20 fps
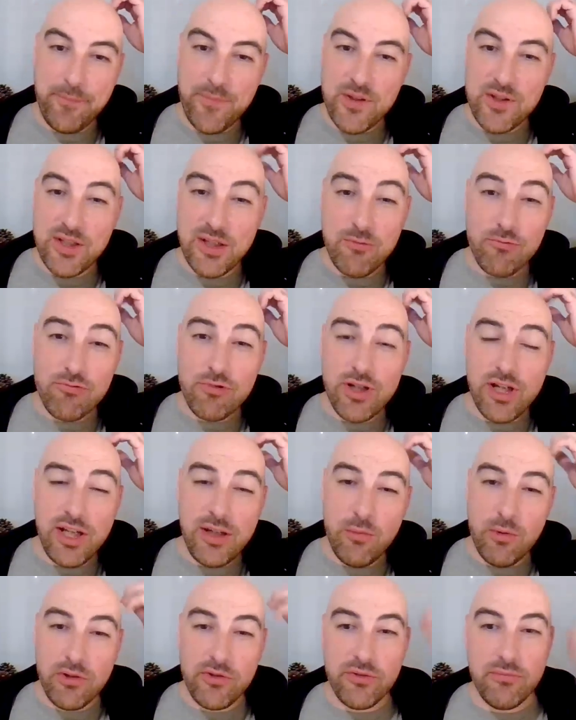So there really
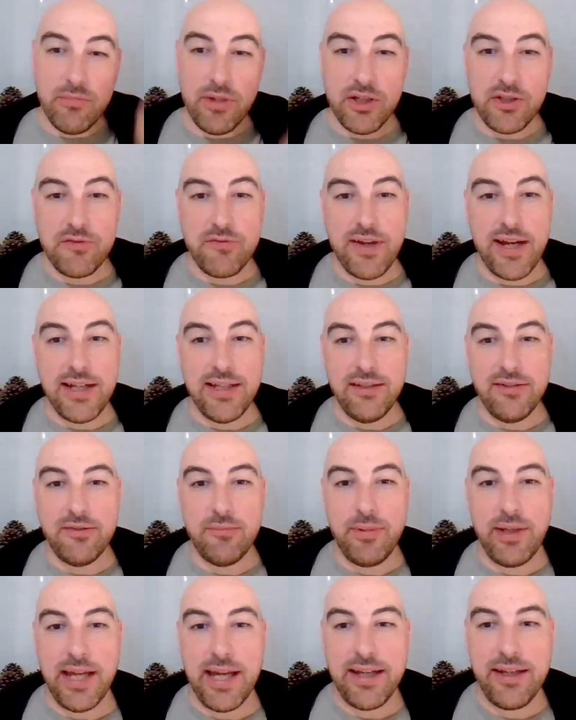wasn't much value to
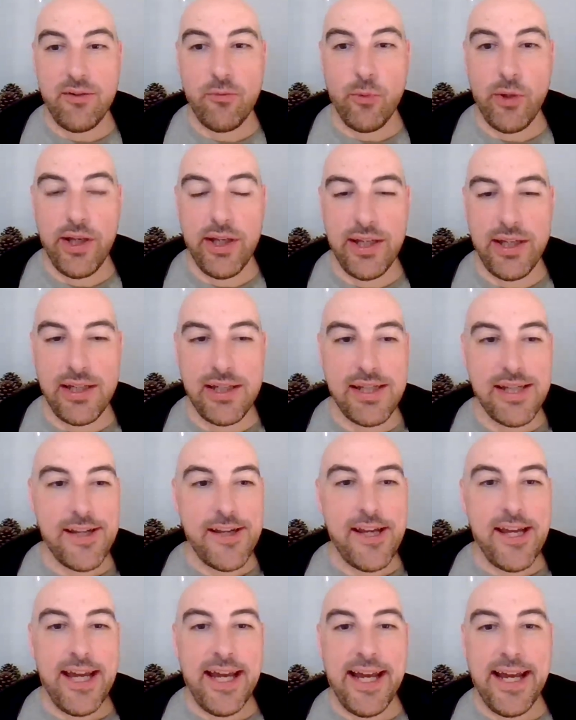be had in winning,
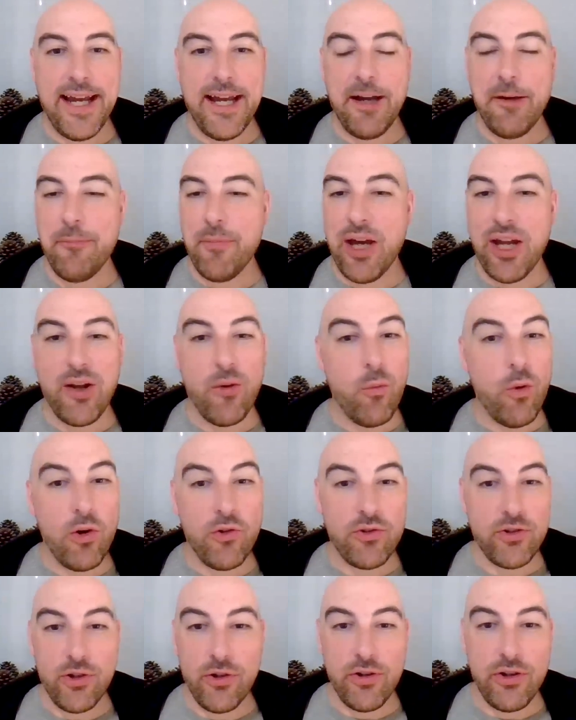and I
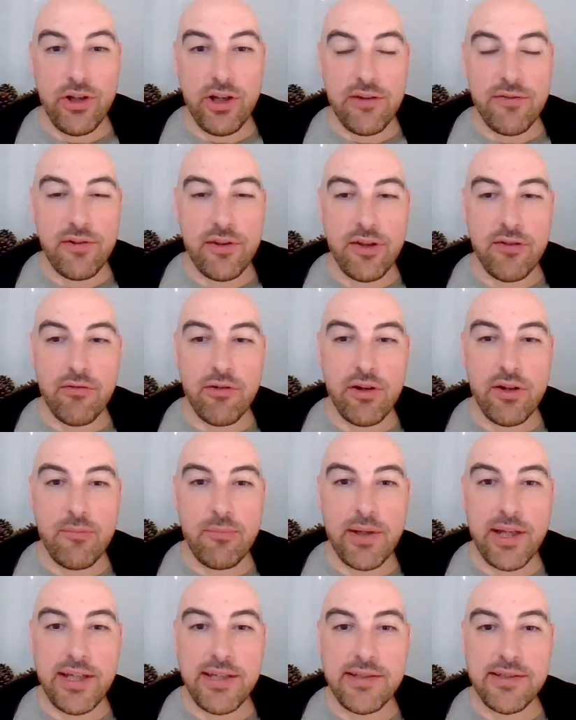wasn't on enough of the right
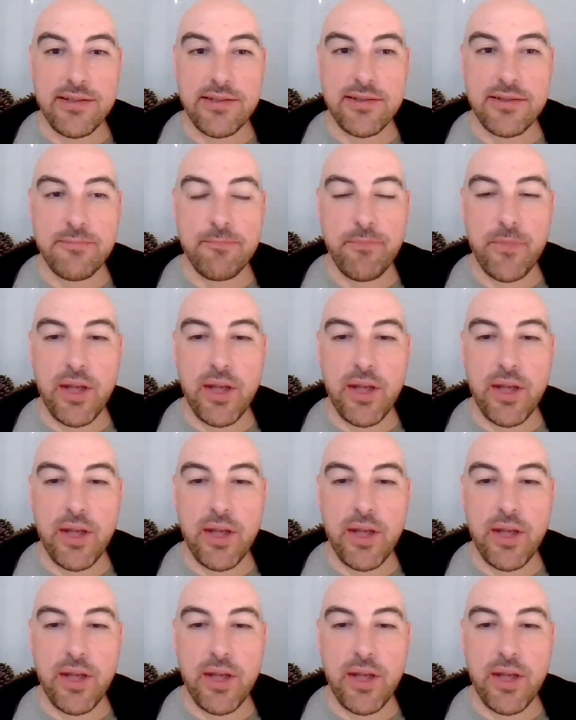places.